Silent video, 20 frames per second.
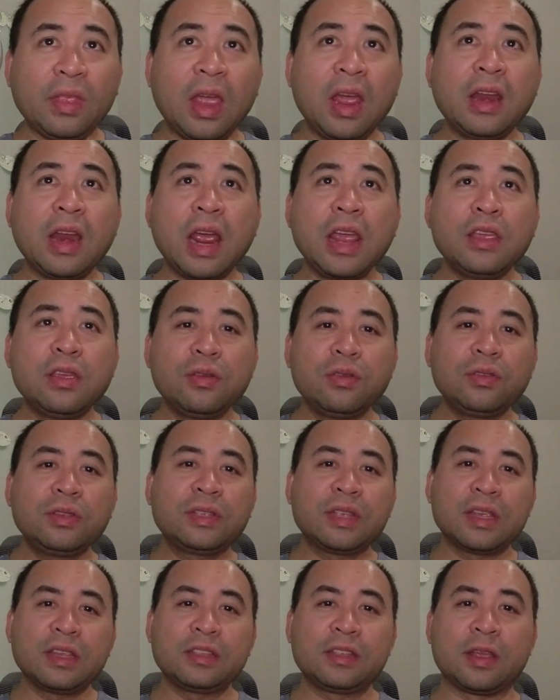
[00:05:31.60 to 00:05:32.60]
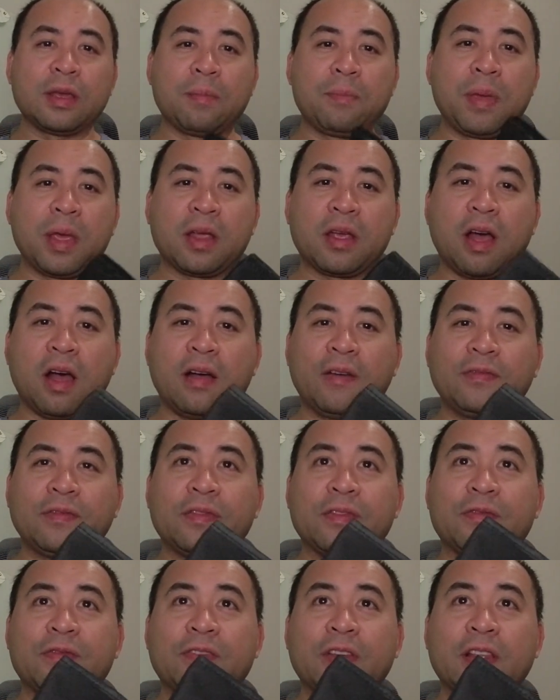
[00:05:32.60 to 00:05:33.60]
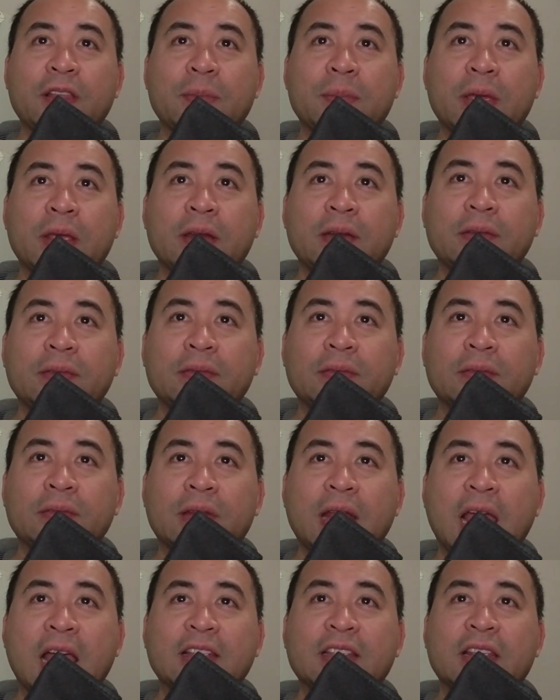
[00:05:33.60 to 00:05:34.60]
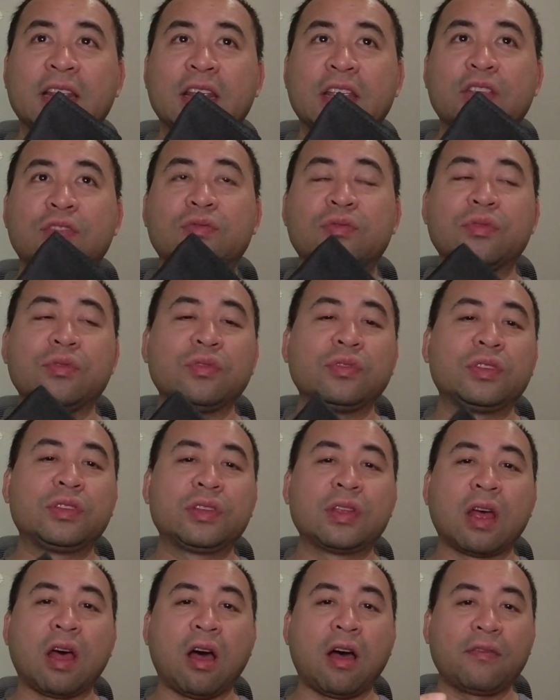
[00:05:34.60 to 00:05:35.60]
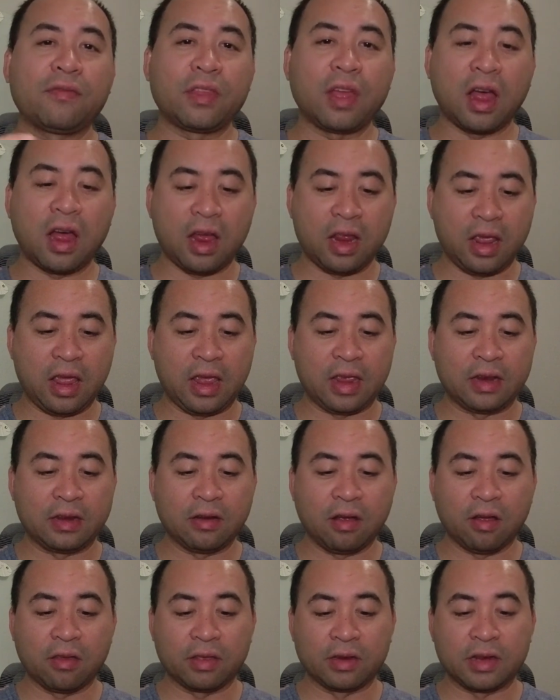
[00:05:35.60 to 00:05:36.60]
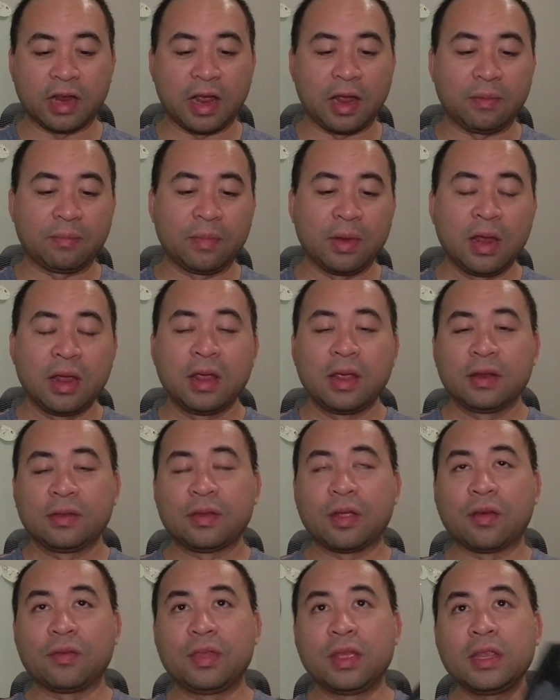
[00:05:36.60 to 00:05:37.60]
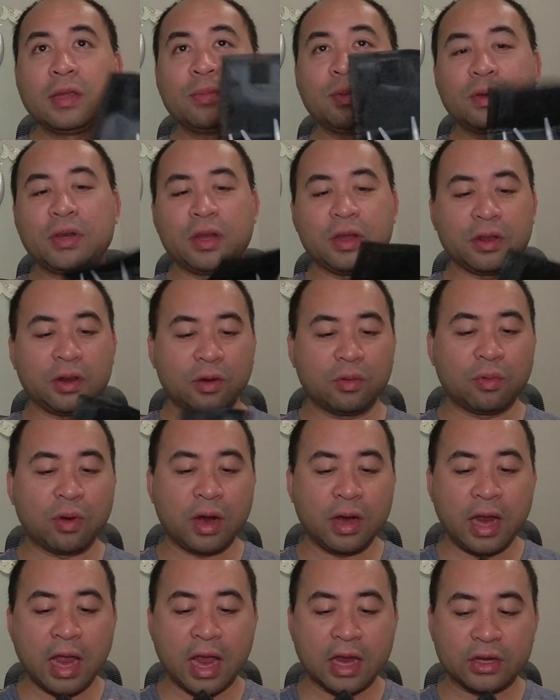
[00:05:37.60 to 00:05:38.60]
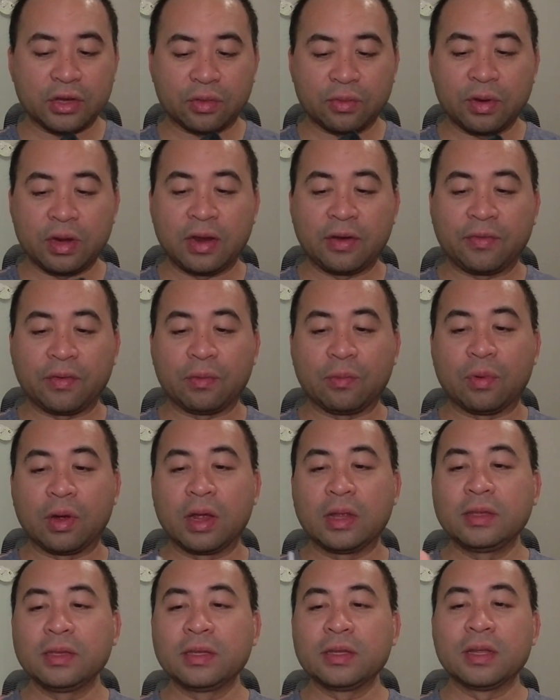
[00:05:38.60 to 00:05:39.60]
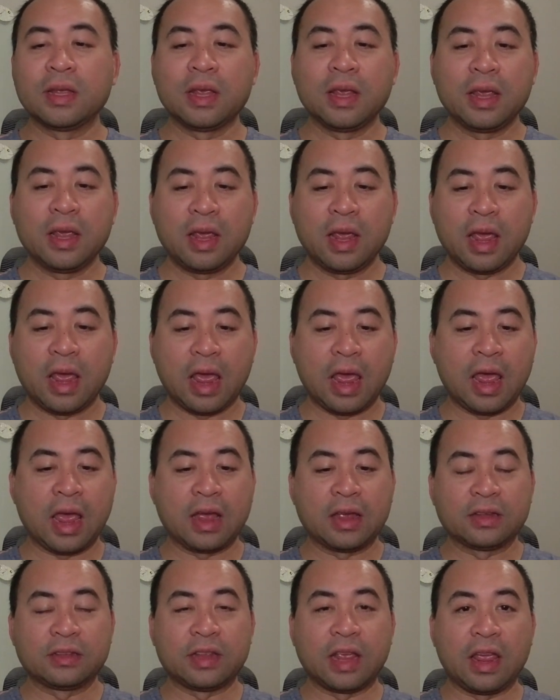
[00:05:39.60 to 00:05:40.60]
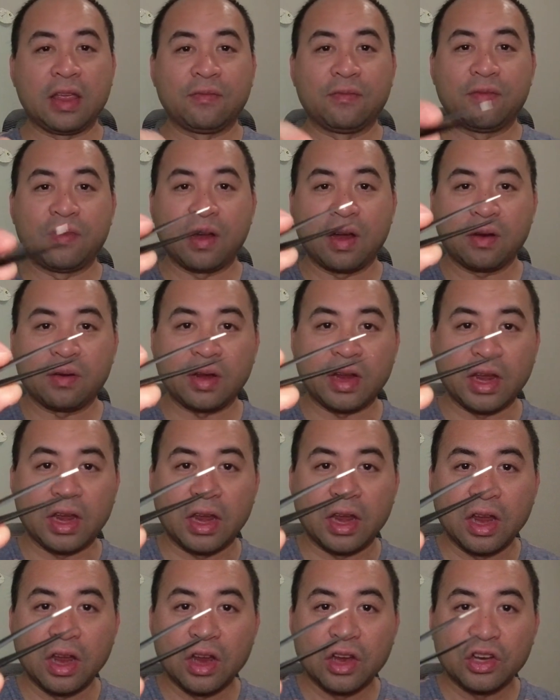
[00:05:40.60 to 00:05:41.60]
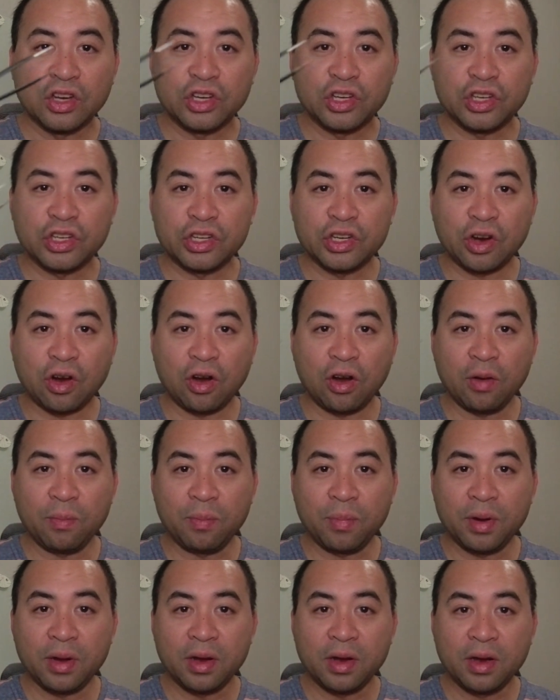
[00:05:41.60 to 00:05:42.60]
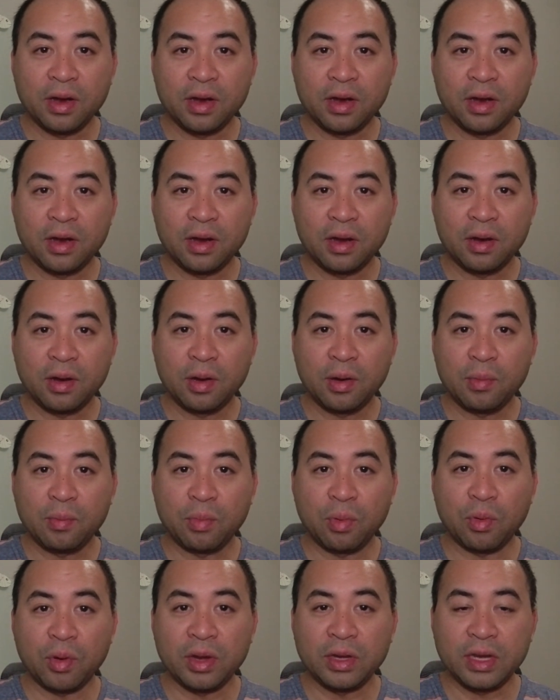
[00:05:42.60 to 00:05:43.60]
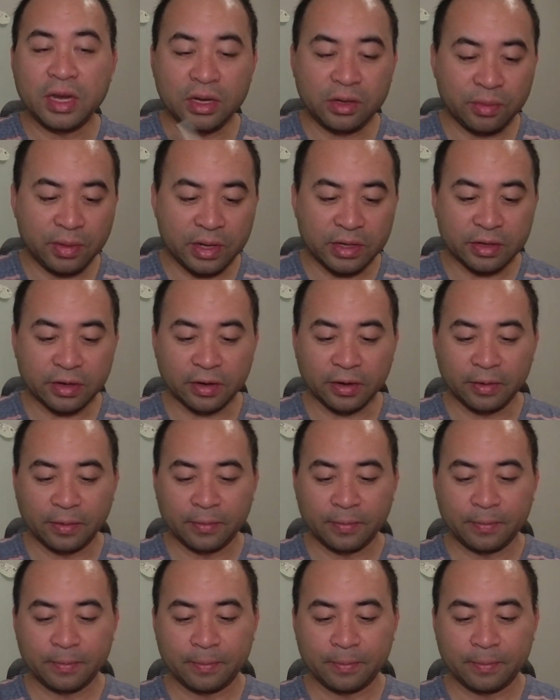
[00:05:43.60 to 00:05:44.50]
and I use this to pick off the filament as it extrudes off the hot end all the time. Now this particular one has 3 different ones. It has a very sharp, pointy tweezer.